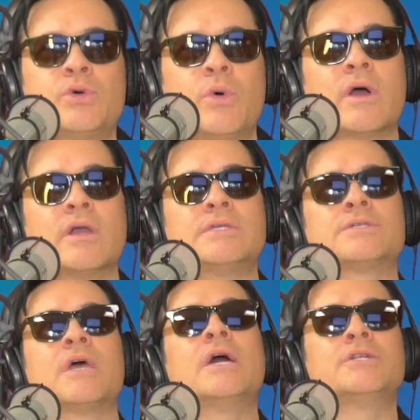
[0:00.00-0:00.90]

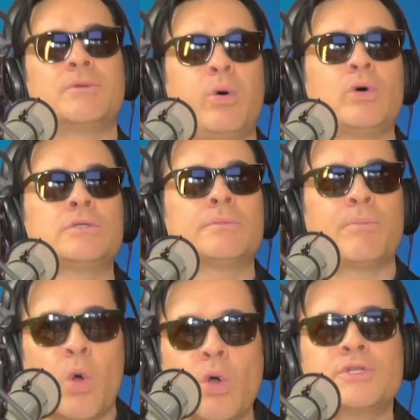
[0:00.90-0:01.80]
toys to
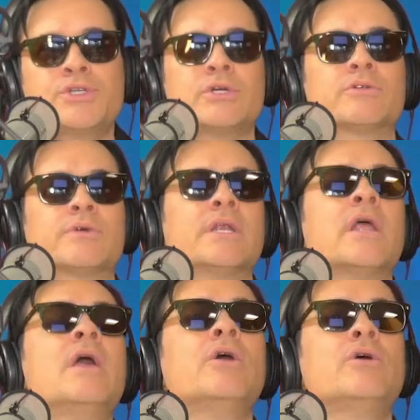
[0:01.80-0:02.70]
poor
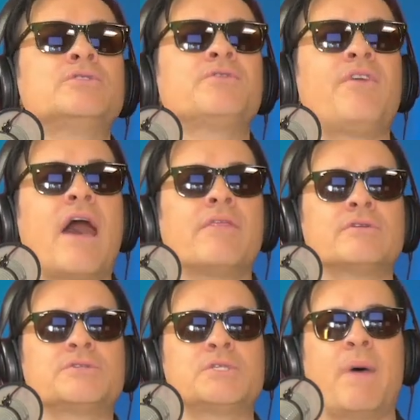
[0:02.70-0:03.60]
children whose
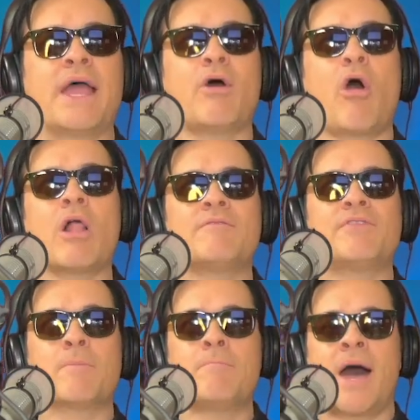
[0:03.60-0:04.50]
fathers spend all
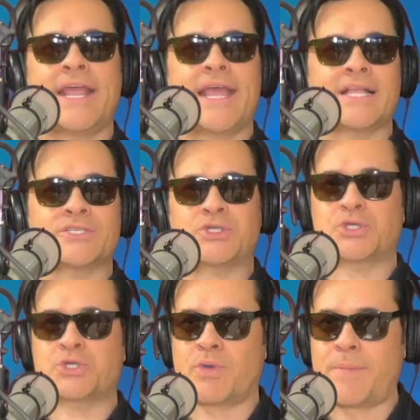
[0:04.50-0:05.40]
of their money on
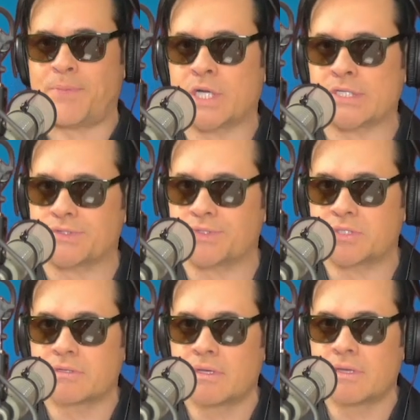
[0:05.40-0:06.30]

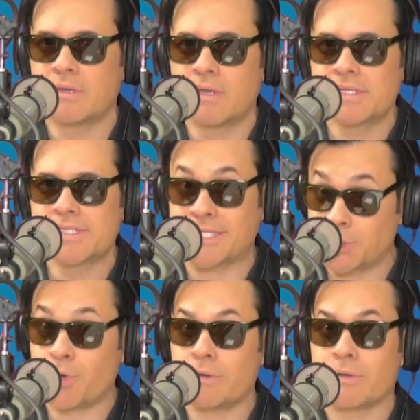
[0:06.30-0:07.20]
strippers.
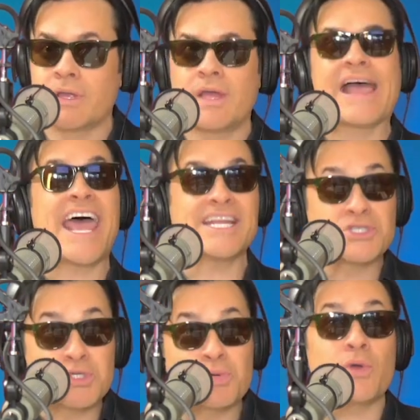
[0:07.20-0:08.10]
That's true. That
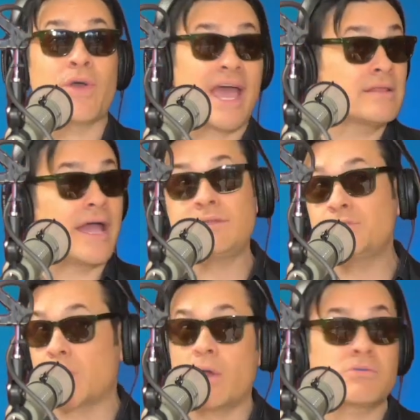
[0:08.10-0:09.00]
is true.
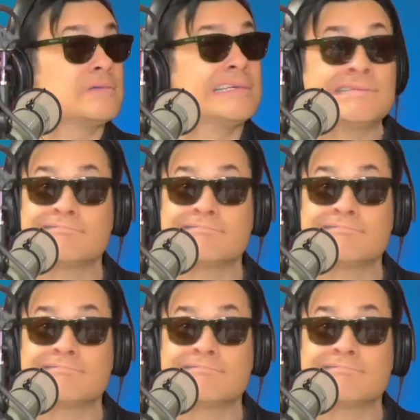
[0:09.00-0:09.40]
Headline, joke.